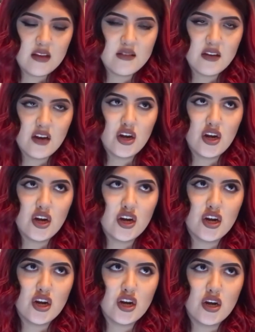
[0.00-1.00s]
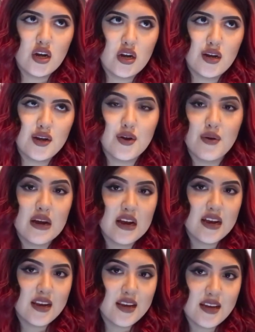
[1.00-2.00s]
are
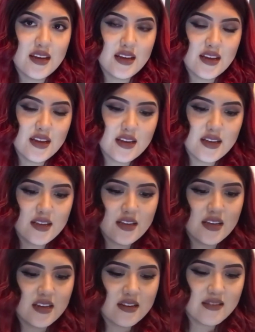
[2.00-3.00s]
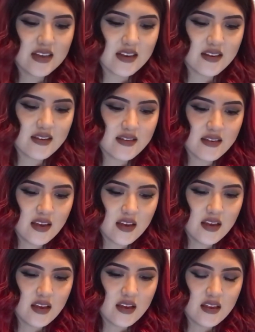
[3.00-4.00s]
agreeing in a sense
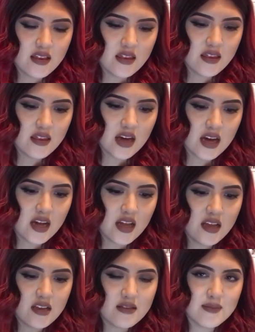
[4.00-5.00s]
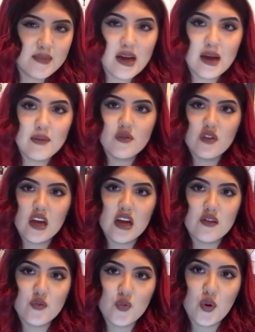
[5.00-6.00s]
that sometimes you
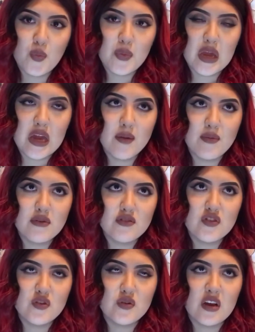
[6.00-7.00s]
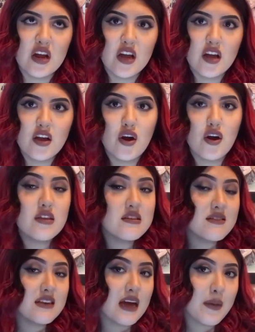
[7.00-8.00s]
guys won't be able to like call
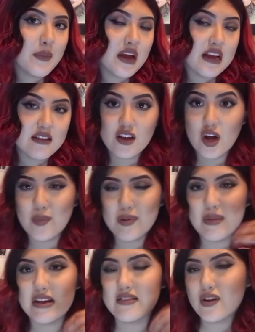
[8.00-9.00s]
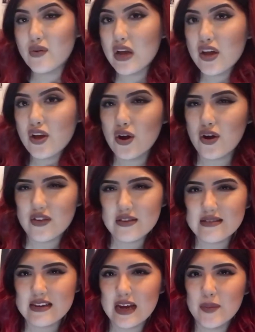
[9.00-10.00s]
this time, but you guys can compromise. Oh, I could call
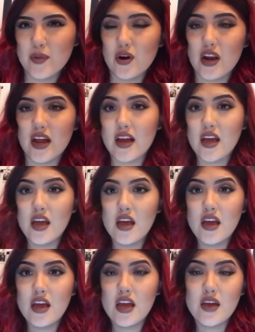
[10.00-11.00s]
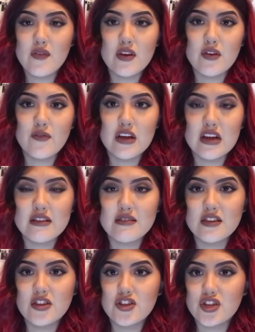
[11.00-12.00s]
this time, or like even if we can't
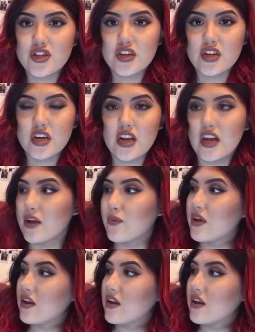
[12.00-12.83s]
see each other, like